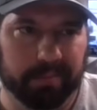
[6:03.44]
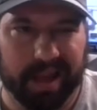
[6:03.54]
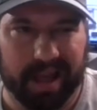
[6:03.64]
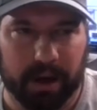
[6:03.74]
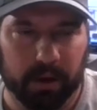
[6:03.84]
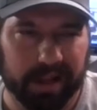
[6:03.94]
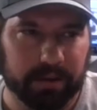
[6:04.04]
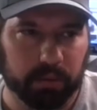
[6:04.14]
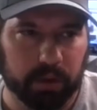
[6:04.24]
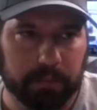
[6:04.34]
I don't like
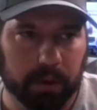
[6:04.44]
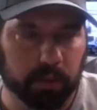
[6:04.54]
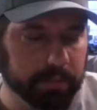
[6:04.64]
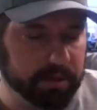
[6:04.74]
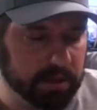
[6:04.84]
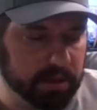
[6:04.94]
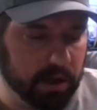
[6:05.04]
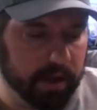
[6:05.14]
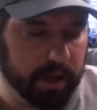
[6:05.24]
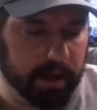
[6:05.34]
to really build websites and
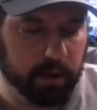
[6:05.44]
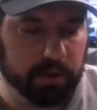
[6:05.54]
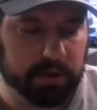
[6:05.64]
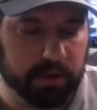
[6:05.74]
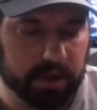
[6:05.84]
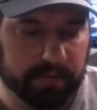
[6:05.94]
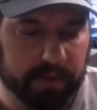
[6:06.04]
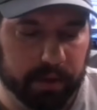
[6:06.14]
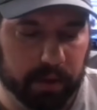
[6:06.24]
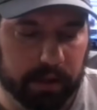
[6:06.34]
all that. I know there's other stuff
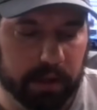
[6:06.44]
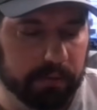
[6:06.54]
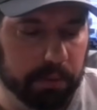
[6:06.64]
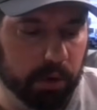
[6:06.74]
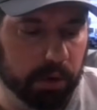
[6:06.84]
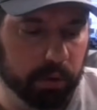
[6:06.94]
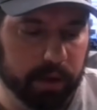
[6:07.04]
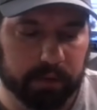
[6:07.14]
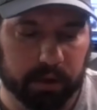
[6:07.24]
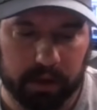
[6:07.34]
out there like Lovable or
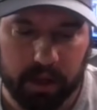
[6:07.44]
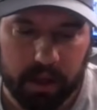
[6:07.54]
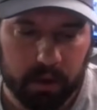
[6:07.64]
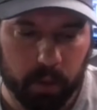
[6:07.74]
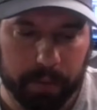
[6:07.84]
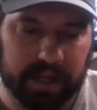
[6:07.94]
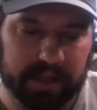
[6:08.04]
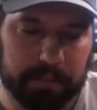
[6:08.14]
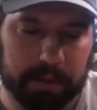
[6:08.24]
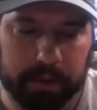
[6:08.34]
whatever.
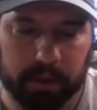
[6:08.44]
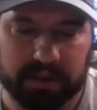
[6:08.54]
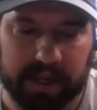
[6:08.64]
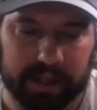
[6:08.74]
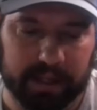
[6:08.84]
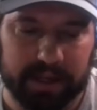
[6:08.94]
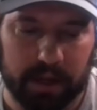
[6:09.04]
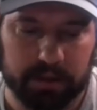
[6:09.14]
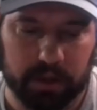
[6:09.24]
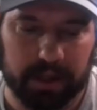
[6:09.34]
Websites can be built in seconds
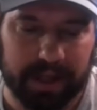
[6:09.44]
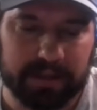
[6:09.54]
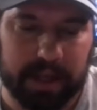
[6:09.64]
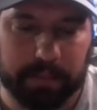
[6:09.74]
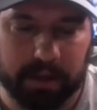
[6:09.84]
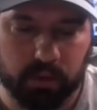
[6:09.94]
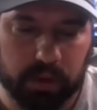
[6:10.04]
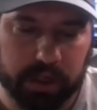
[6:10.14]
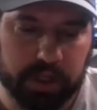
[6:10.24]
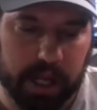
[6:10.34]
now. So the landscaping has
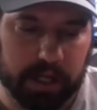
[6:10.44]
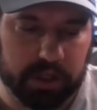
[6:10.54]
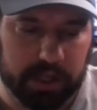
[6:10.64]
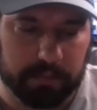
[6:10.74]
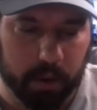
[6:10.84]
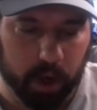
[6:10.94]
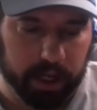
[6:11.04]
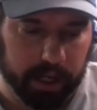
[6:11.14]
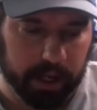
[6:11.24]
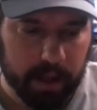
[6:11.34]
really changed in
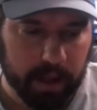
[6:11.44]
marketing.